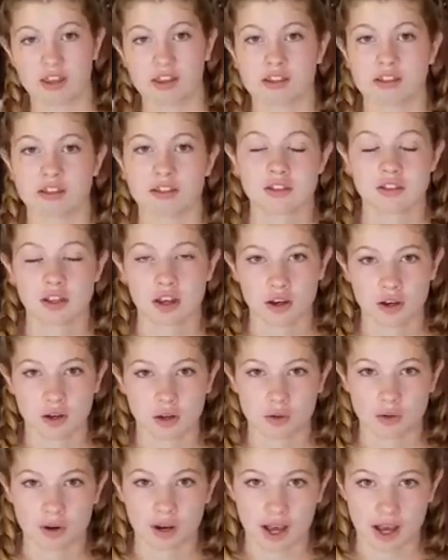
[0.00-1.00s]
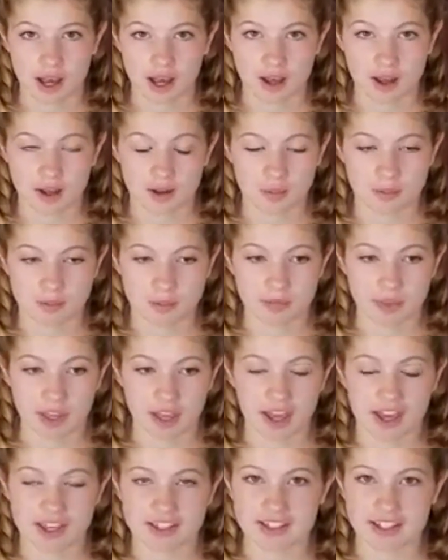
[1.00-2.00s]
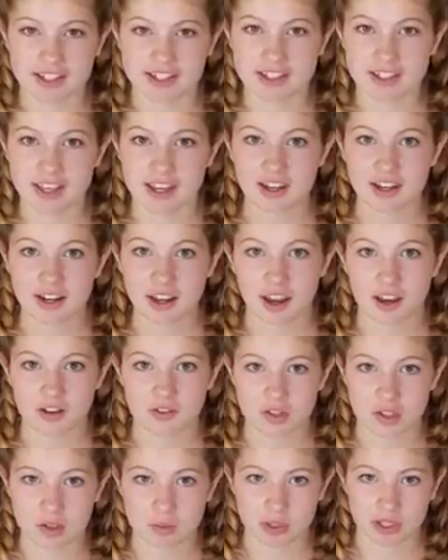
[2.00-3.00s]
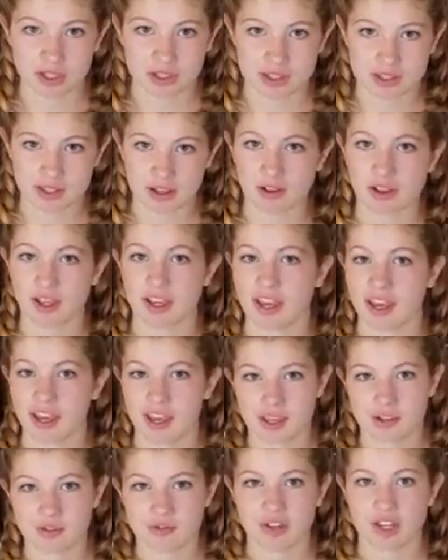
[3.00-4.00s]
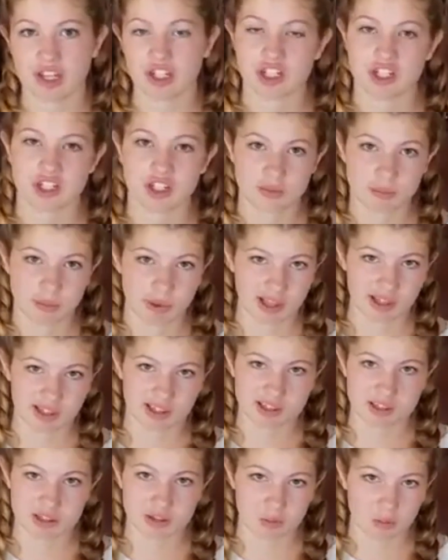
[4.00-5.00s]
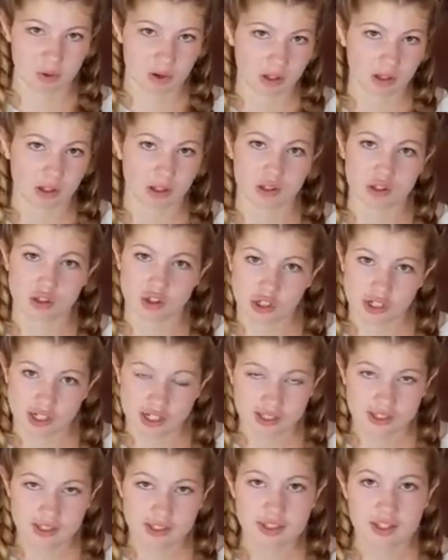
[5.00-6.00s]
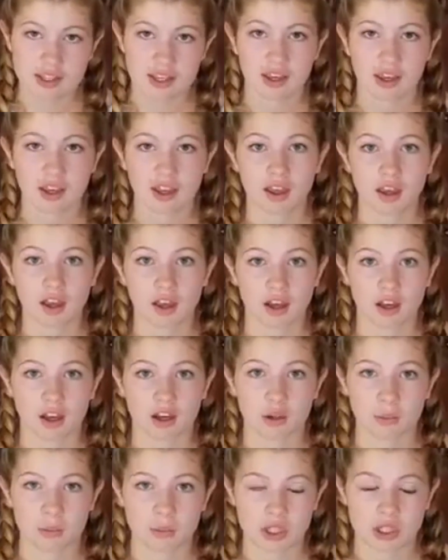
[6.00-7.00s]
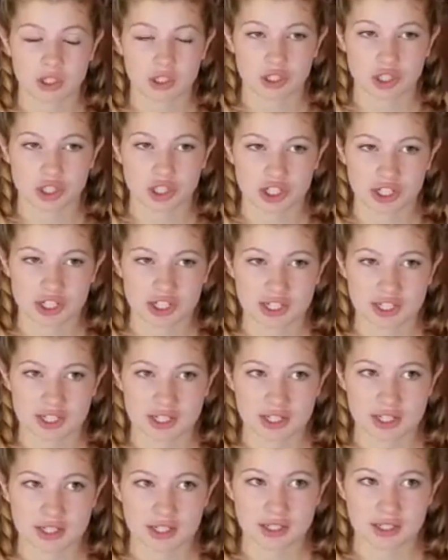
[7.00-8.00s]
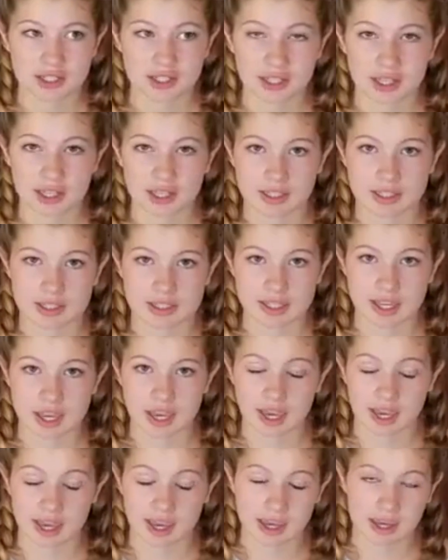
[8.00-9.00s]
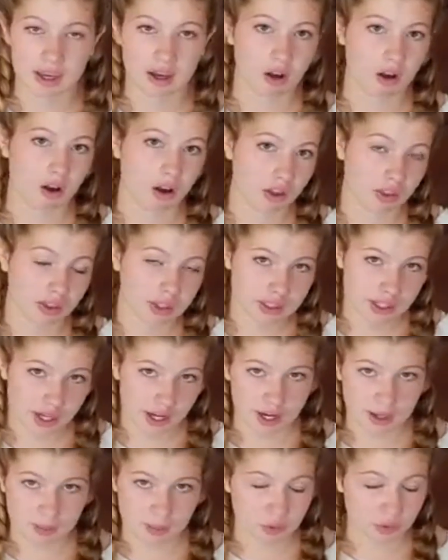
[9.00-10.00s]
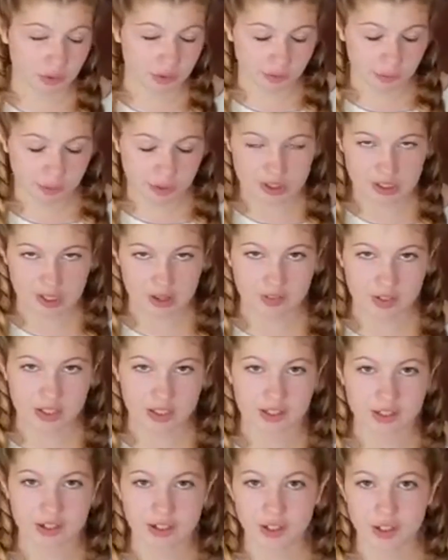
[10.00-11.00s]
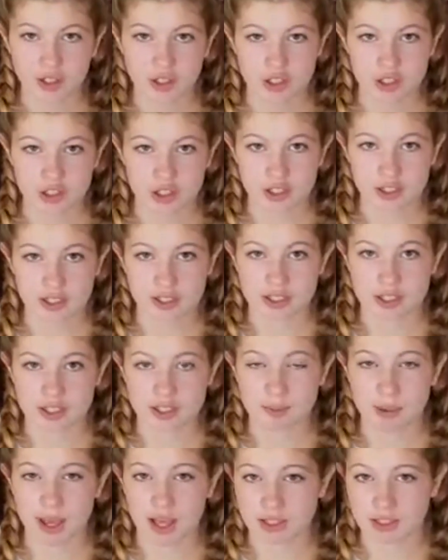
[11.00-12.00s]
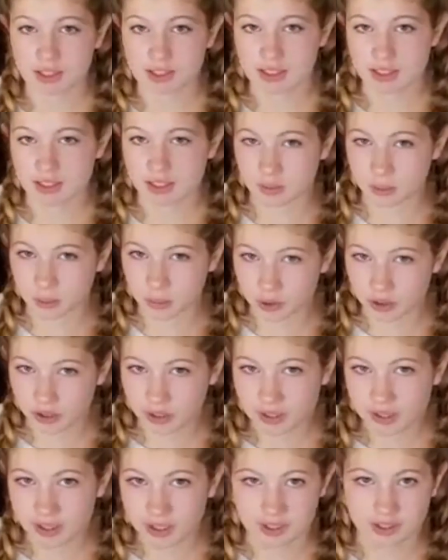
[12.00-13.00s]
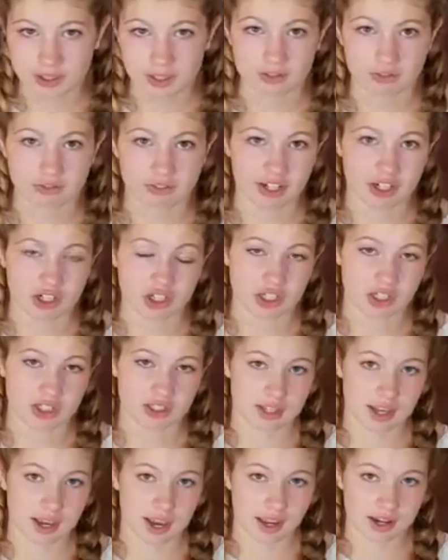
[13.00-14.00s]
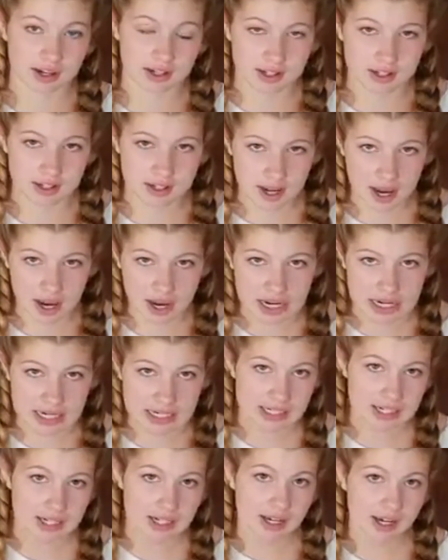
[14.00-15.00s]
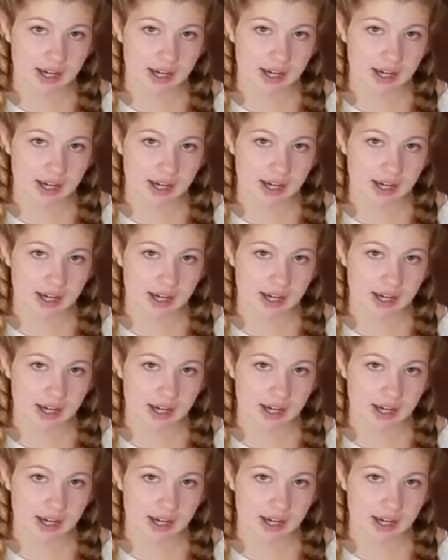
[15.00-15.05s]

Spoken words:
So, as I said, I feed Brencel hay, veggies, pellets, water, treats. She gets hay all the time, 24/7. She gets pellets in the morning and then veggies at night,